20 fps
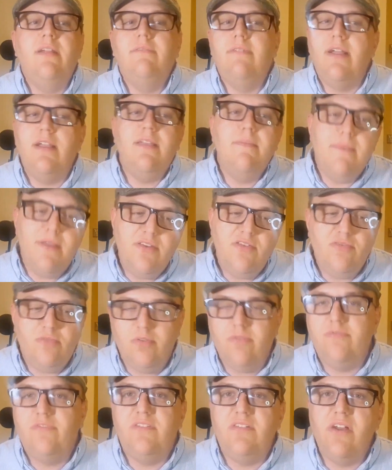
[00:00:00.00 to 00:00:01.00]
I recommend you
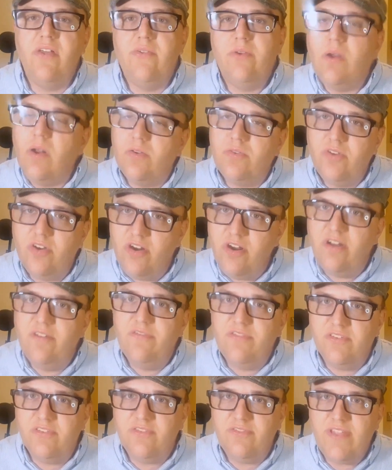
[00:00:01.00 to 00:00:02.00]
look for other
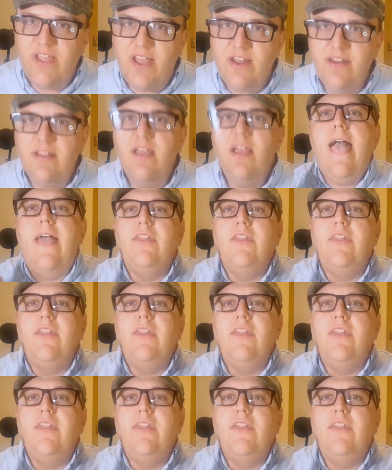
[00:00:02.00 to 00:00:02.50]
alternatives instead.